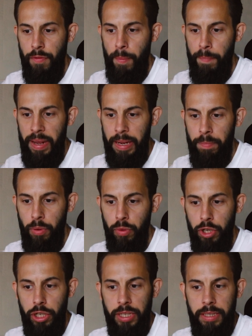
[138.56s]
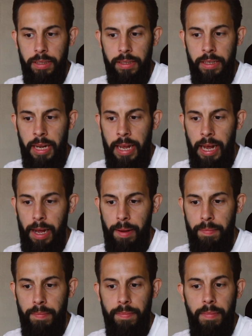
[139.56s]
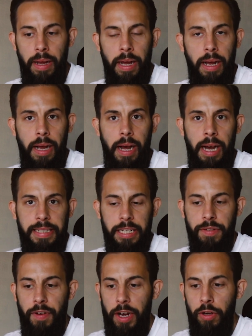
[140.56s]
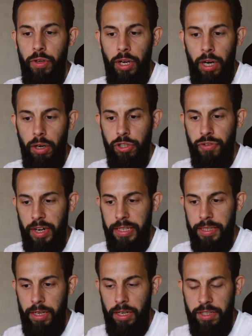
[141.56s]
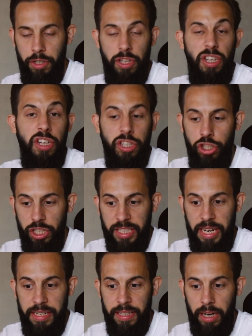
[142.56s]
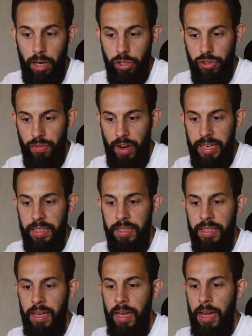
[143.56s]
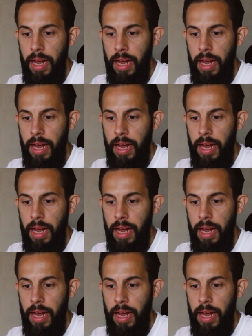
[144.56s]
from people. You can identify who your close friends are so that you can just send to close friends.